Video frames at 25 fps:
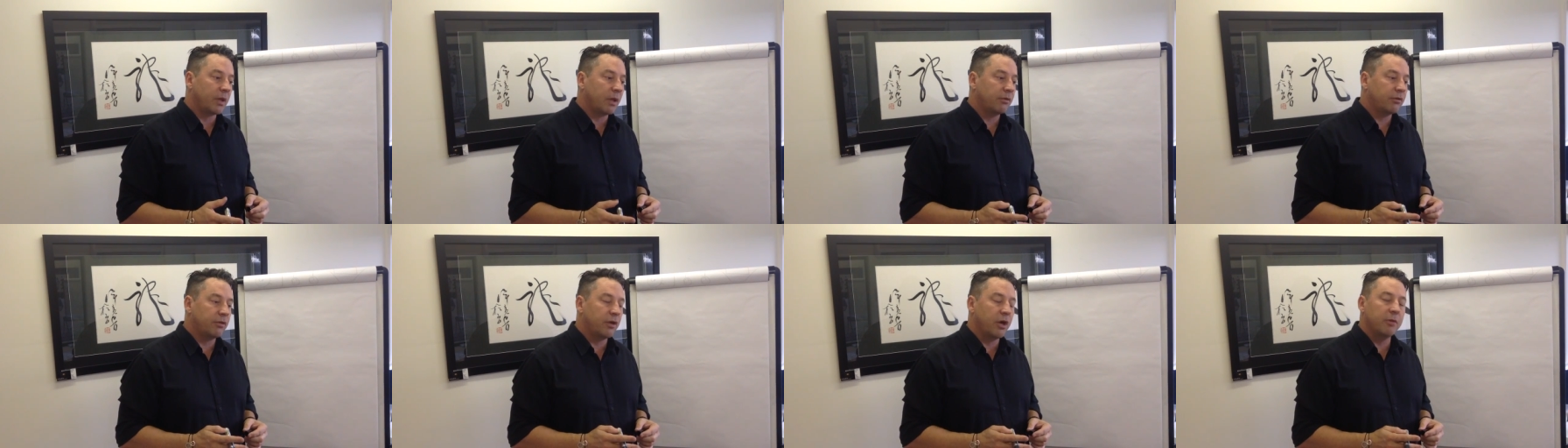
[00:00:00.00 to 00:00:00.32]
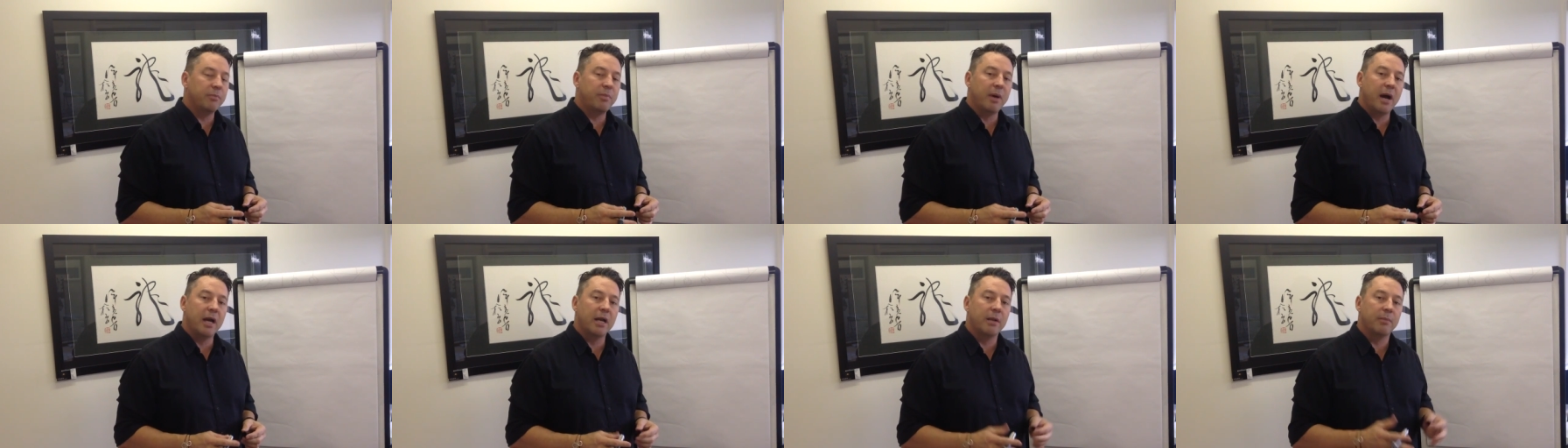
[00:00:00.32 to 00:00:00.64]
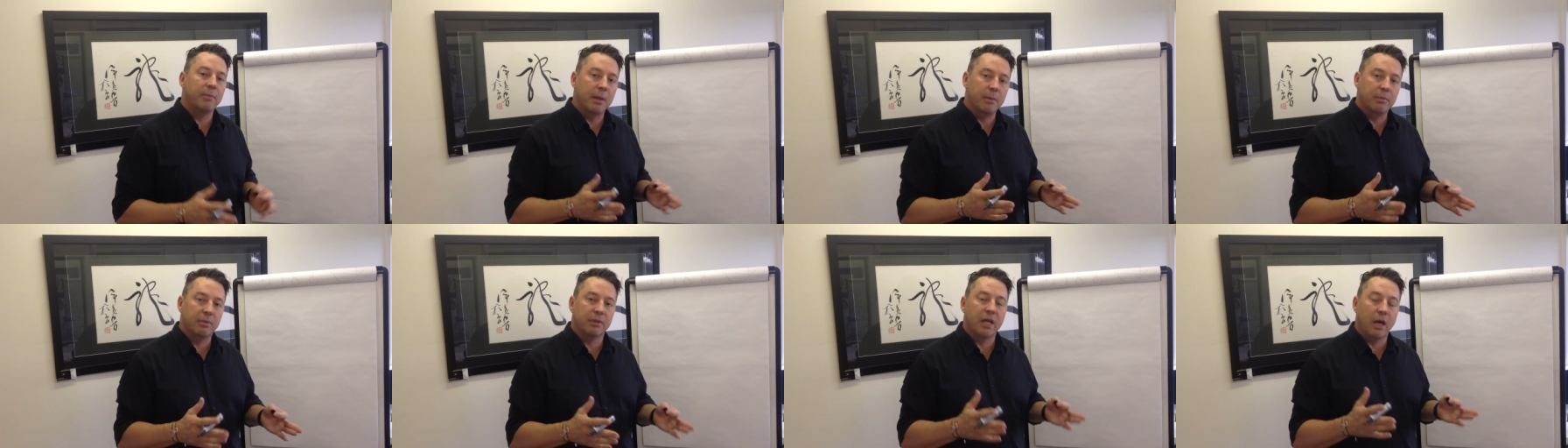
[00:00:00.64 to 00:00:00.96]
third-party
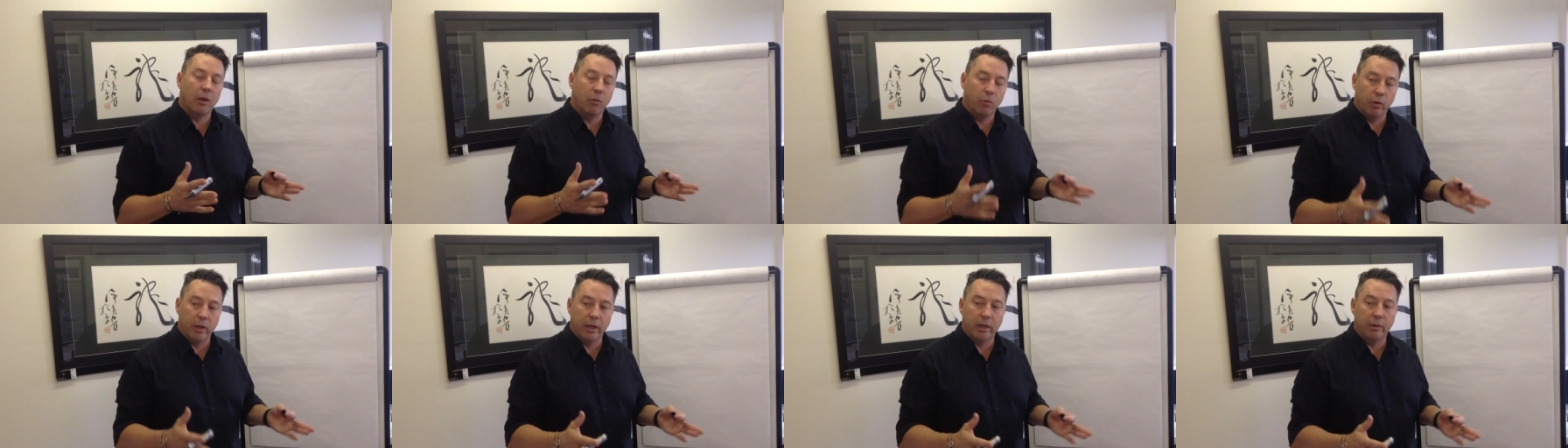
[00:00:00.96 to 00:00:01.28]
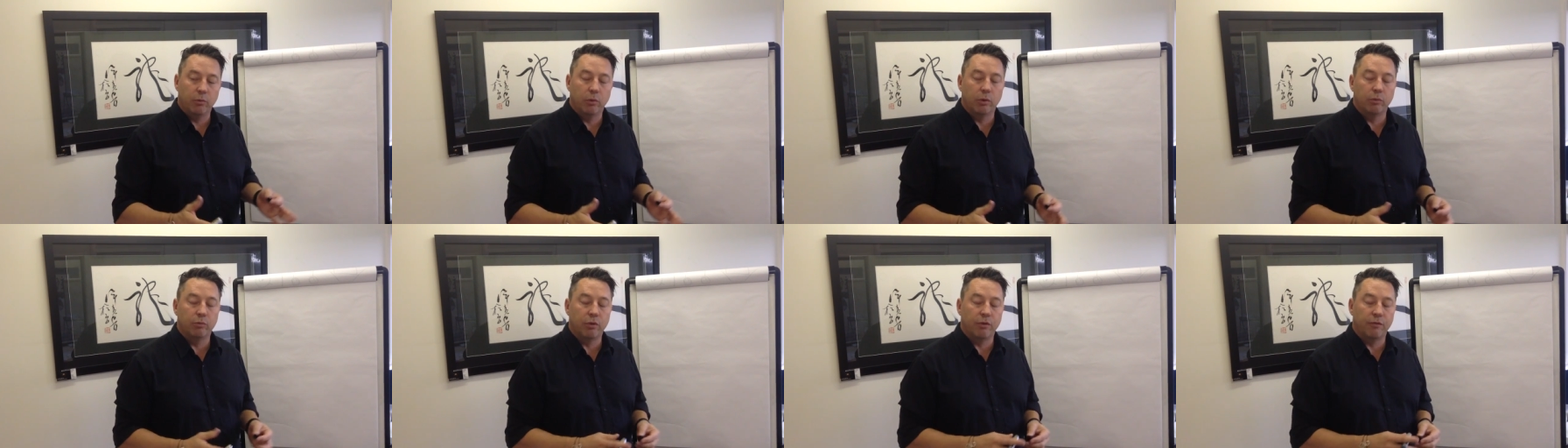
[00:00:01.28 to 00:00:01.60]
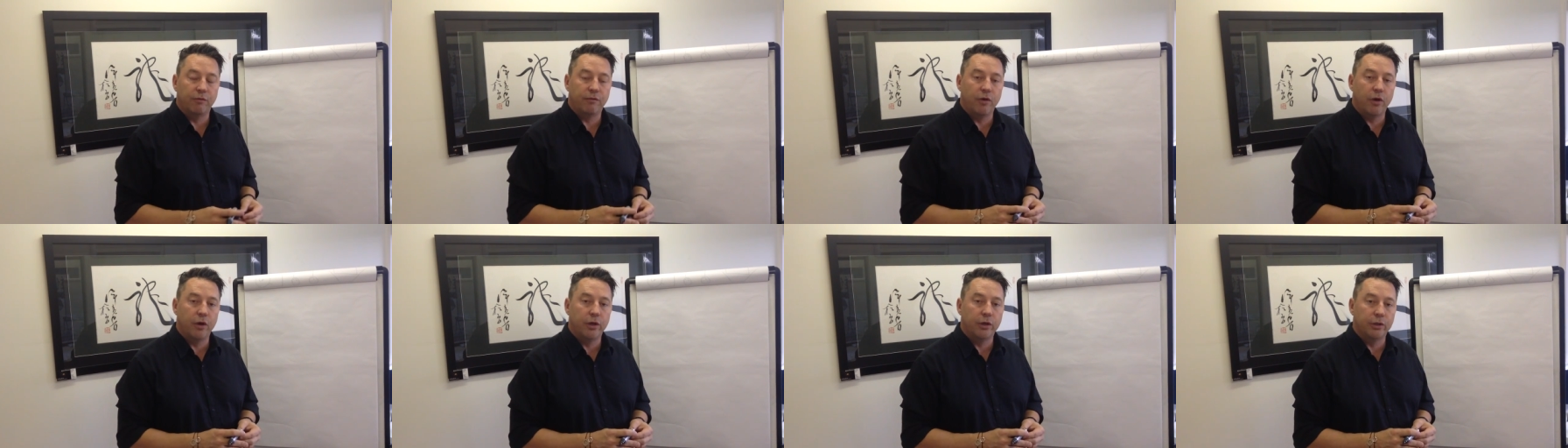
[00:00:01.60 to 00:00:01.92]
people that we would
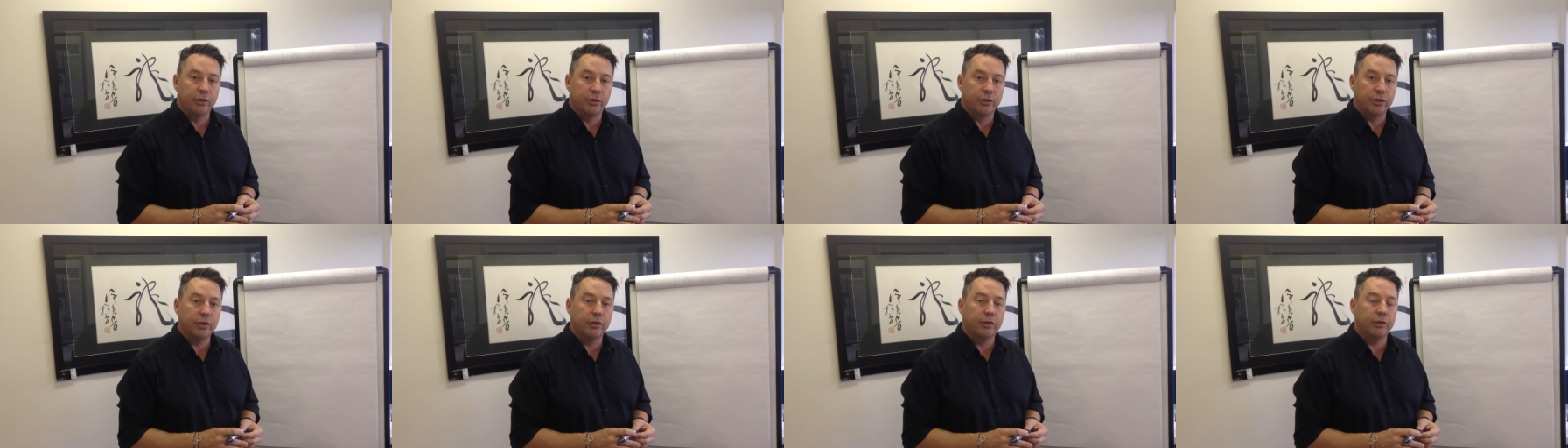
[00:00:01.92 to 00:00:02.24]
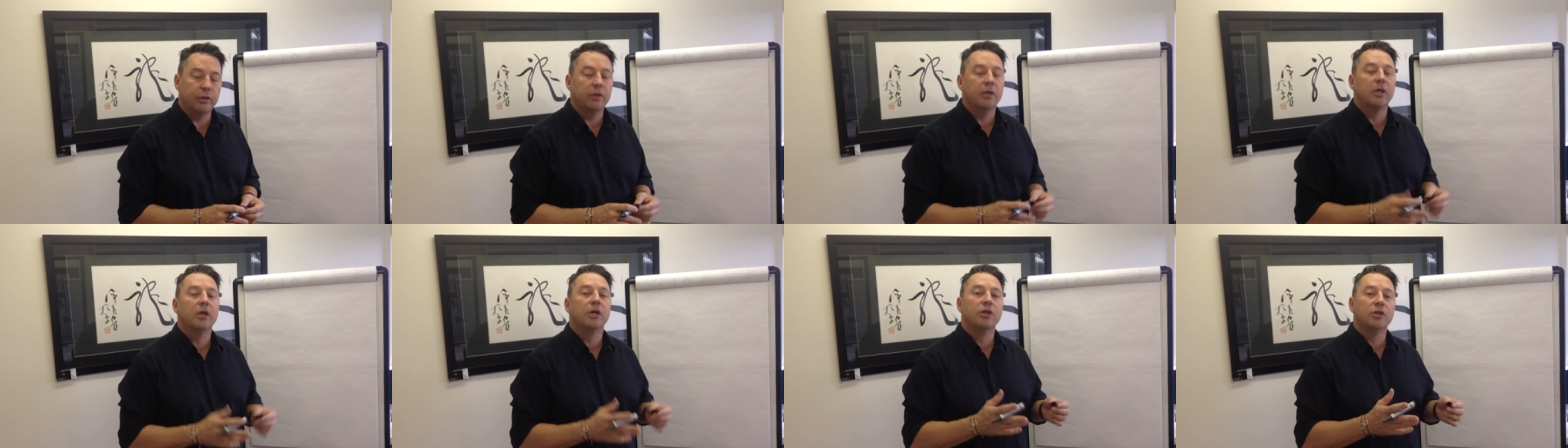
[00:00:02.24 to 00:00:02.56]
refer you to